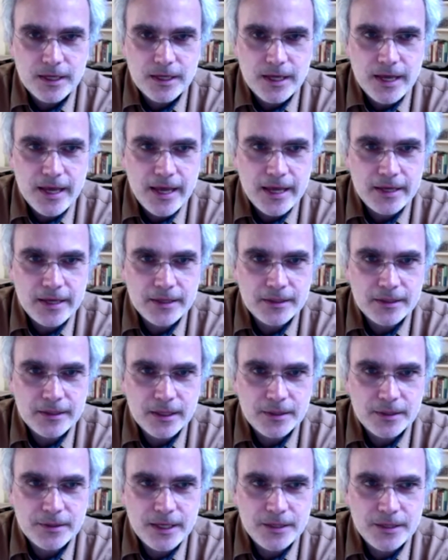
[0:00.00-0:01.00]

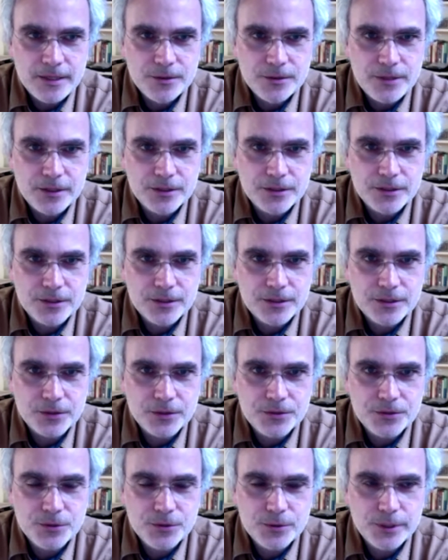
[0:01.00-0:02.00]
They knew they couldn't all
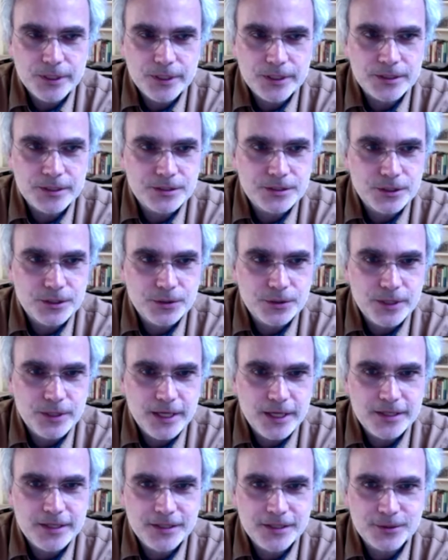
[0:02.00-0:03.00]
do it. So
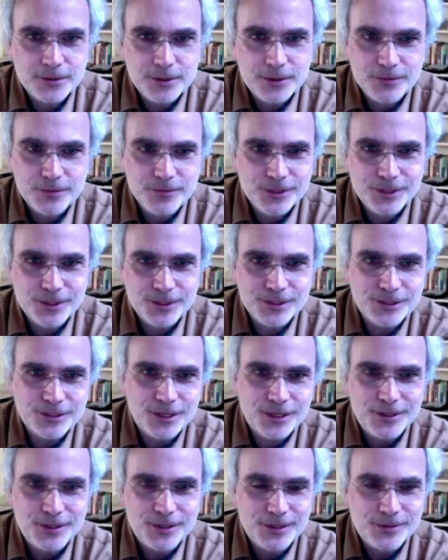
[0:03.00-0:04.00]
they sort of took us all
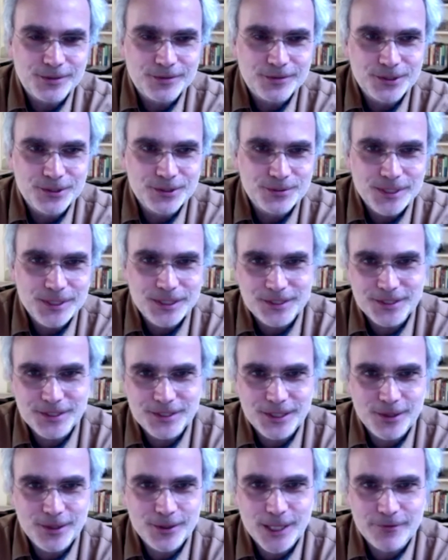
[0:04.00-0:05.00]
there in the first week and
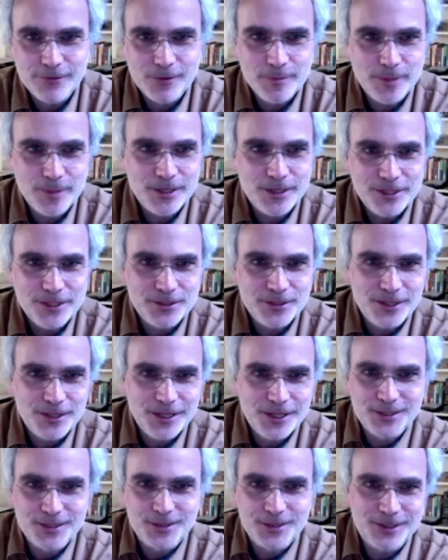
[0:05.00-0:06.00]
said, okay, everybody raise your
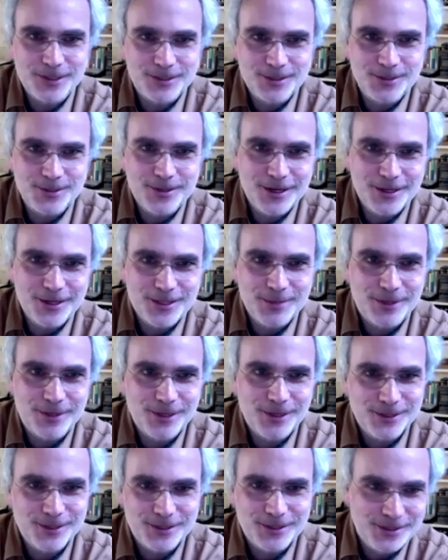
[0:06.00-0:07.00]
hands who wants to do high energy
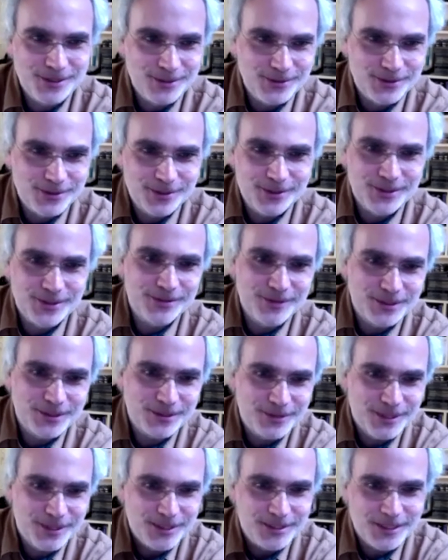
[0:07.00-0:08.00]
particle theory. 2/3 of us
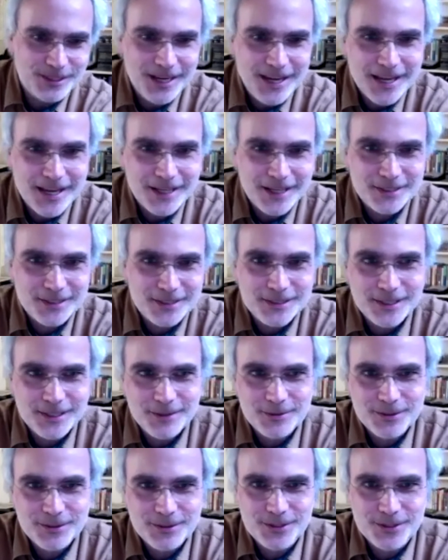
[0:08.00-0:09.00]
raise our hands. And
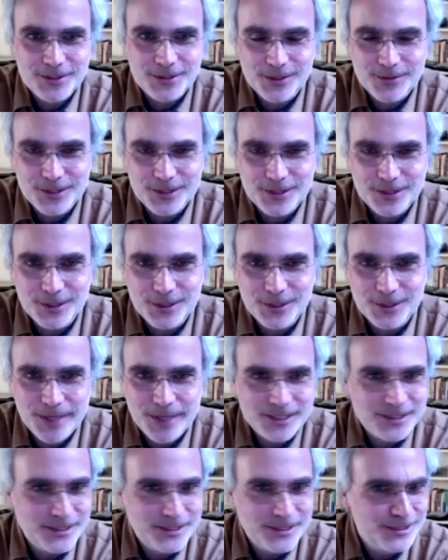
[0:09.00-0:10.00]
there's just sort of this little
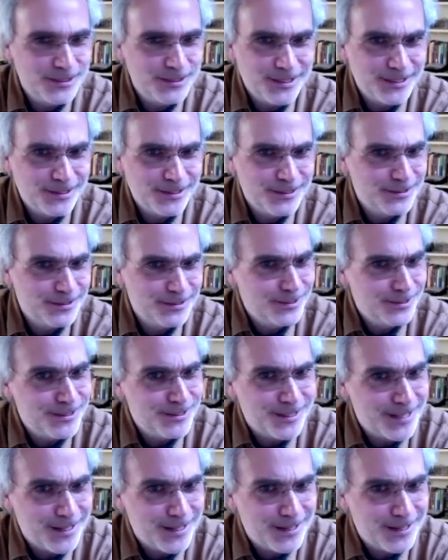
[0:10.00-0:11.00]
message like, you're
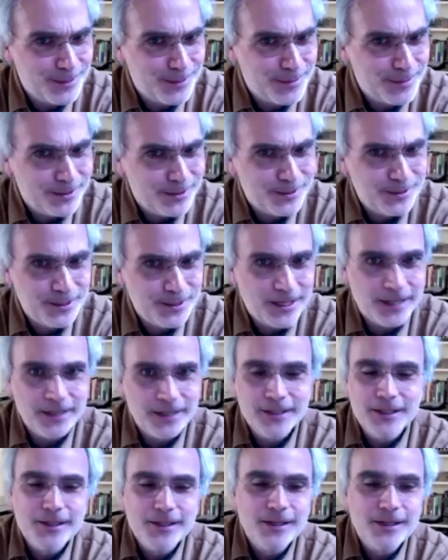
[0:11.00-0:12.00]
not all gonna be able to do
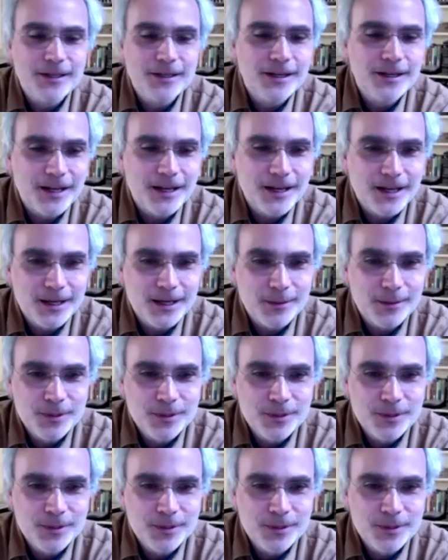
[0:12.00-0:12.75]
that.